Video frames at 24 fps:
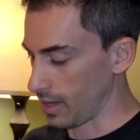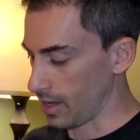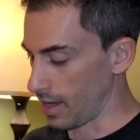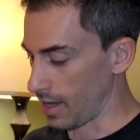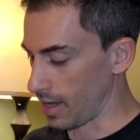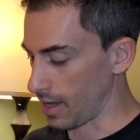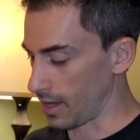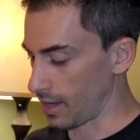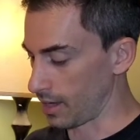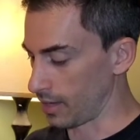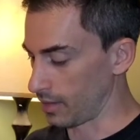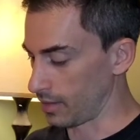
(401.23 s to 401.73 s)

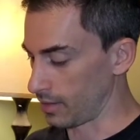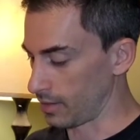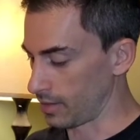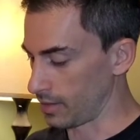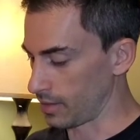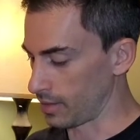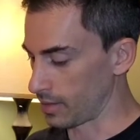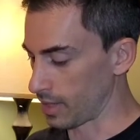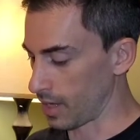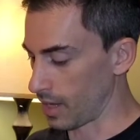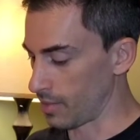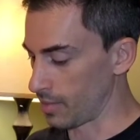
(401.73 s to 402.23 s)
And
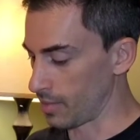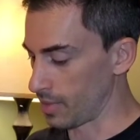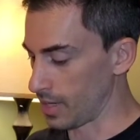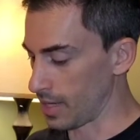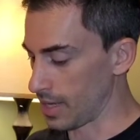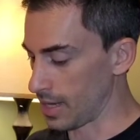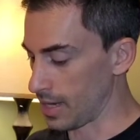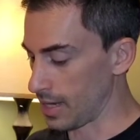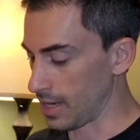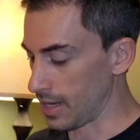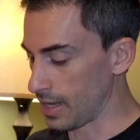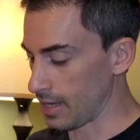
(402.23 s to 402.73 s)
since I'm an
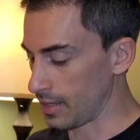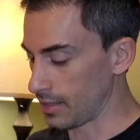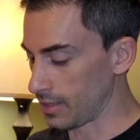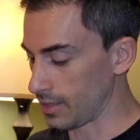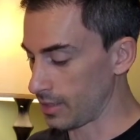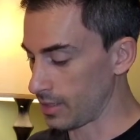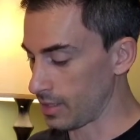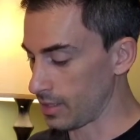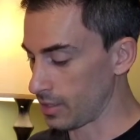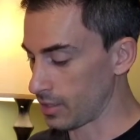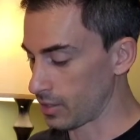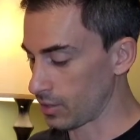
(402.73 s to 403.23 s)
NAT
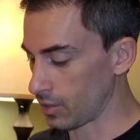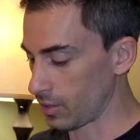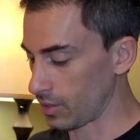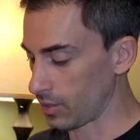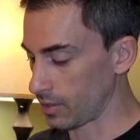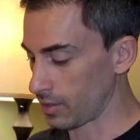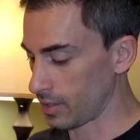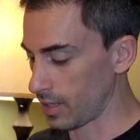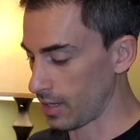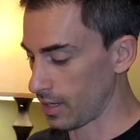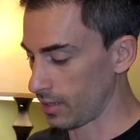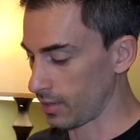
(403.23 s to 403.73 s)

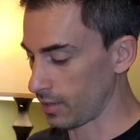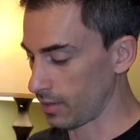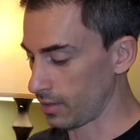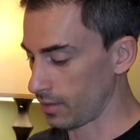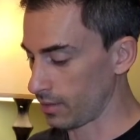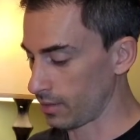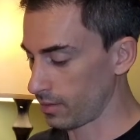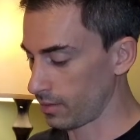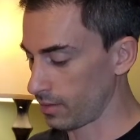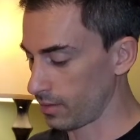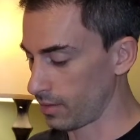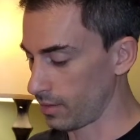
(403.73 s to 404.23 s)
sailor,
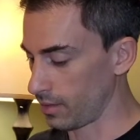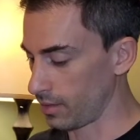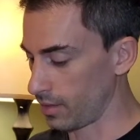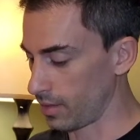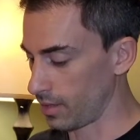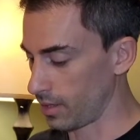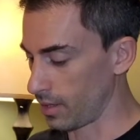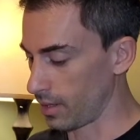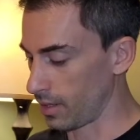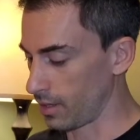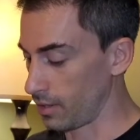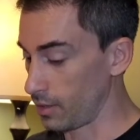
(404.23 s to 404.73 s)

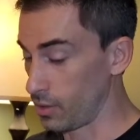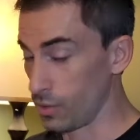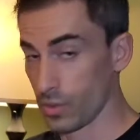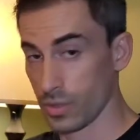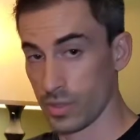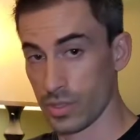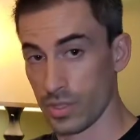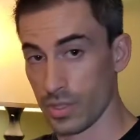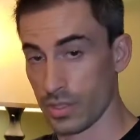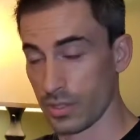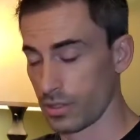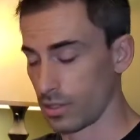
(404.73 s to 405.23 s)
new
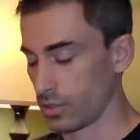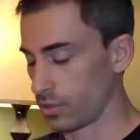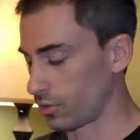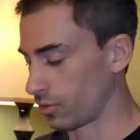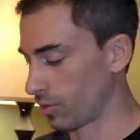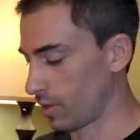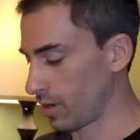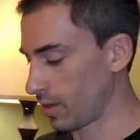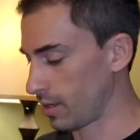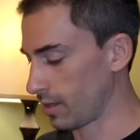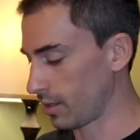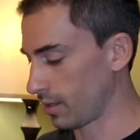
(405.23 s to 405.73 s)
Ascension
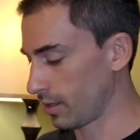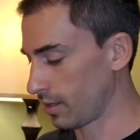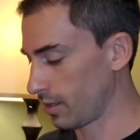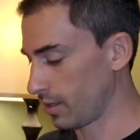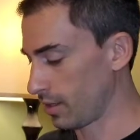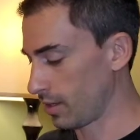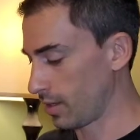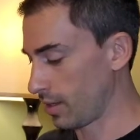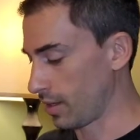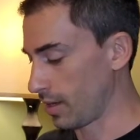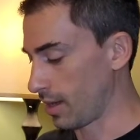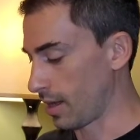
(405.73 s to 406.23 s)
training,
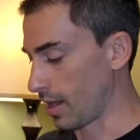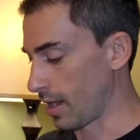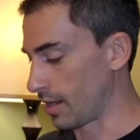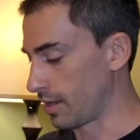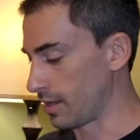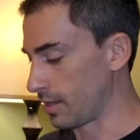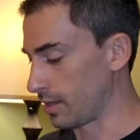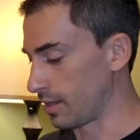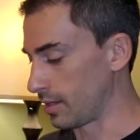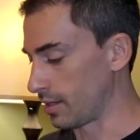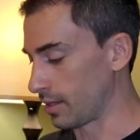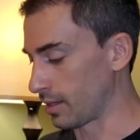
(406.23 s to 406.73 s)
I
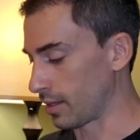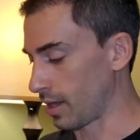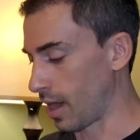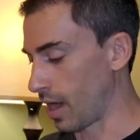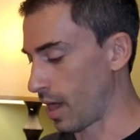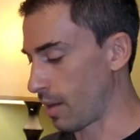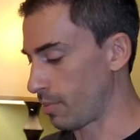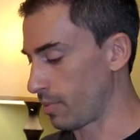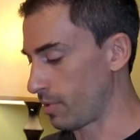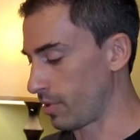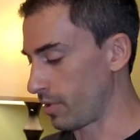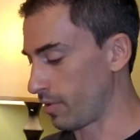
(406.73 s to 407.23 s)
needed a
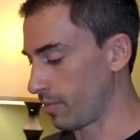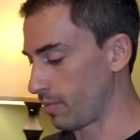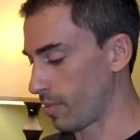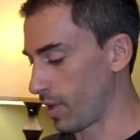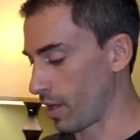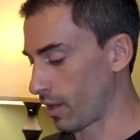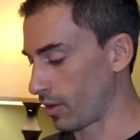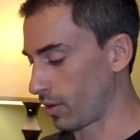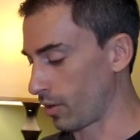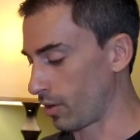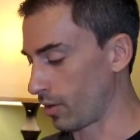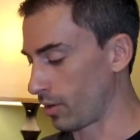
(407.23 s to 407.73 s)
copy of my
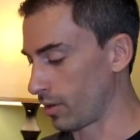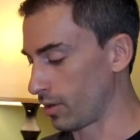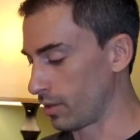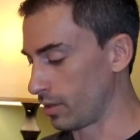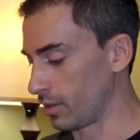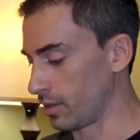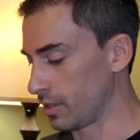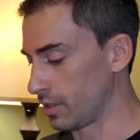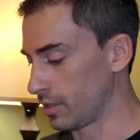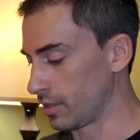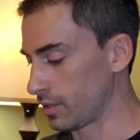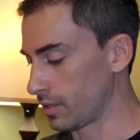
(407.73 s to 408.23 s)
current
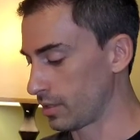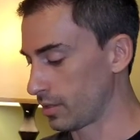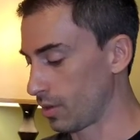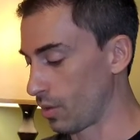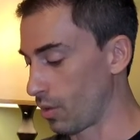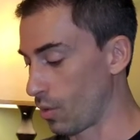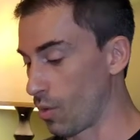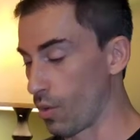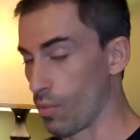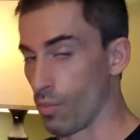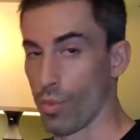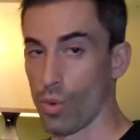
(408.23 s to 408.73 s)
lease
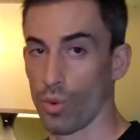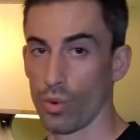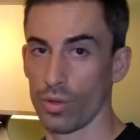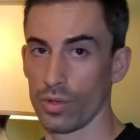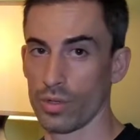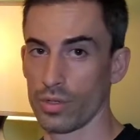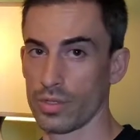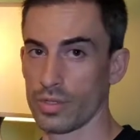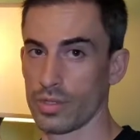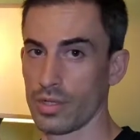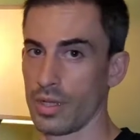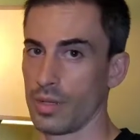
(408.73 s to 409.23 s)
or
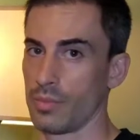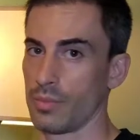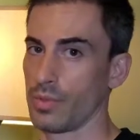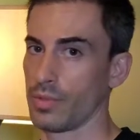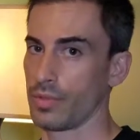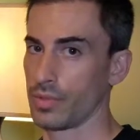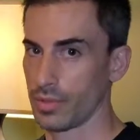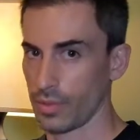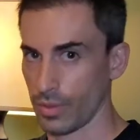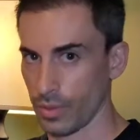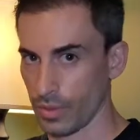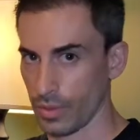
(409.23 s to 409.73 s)
mortgage statement.
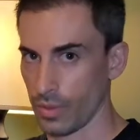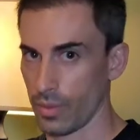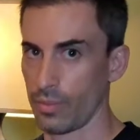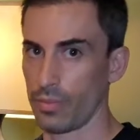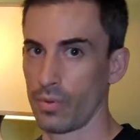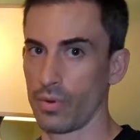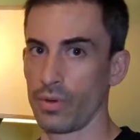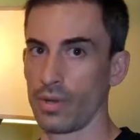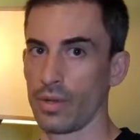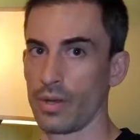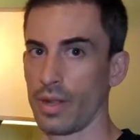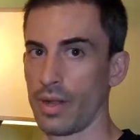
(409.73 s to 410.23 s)
So I
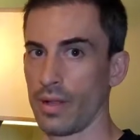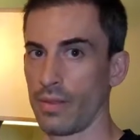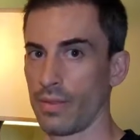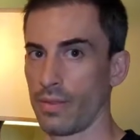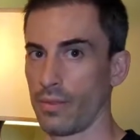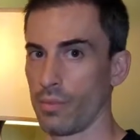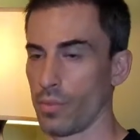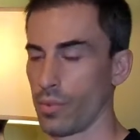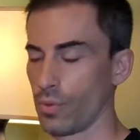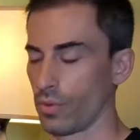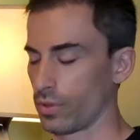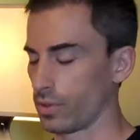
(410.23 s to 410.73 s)
printed out the
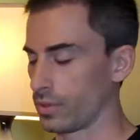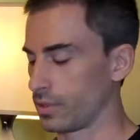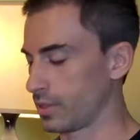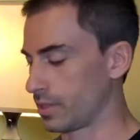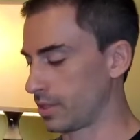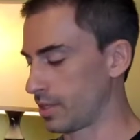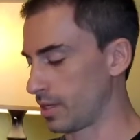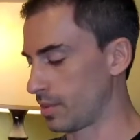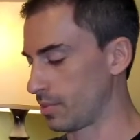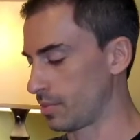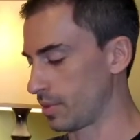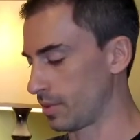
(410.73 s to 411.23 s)
mortgage
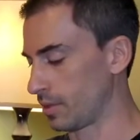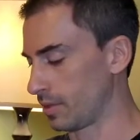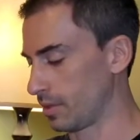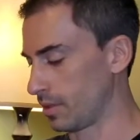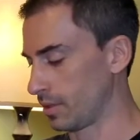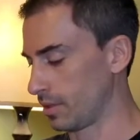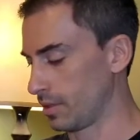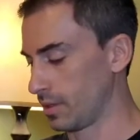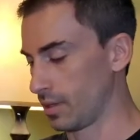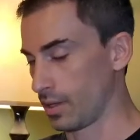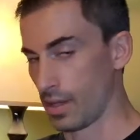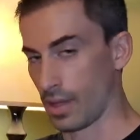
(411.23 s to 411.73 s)
statement,
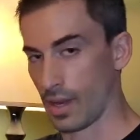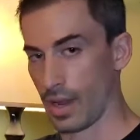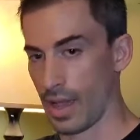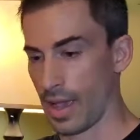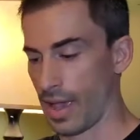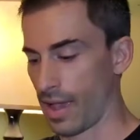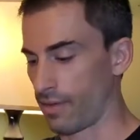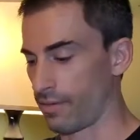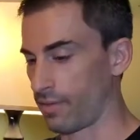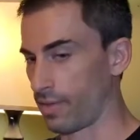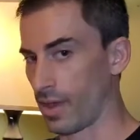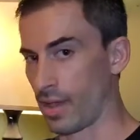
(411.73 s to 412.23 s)
and I
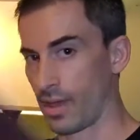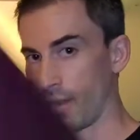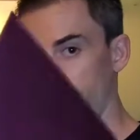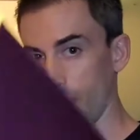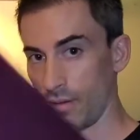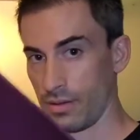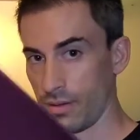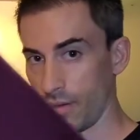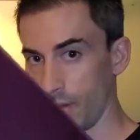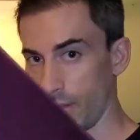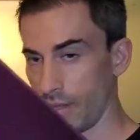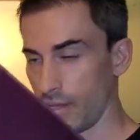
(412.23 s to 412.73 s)
have that
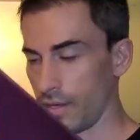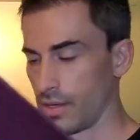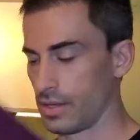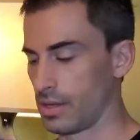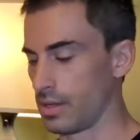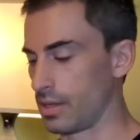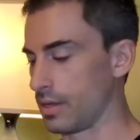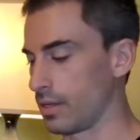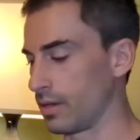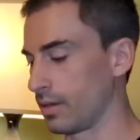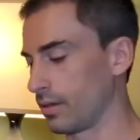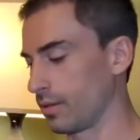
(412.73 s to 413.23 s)
in
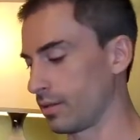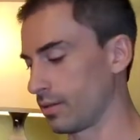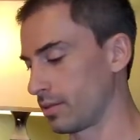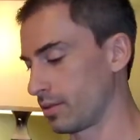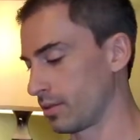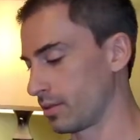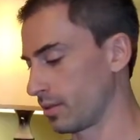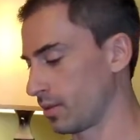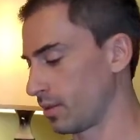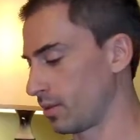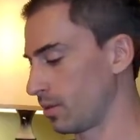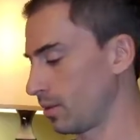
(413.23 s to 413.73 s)
here. So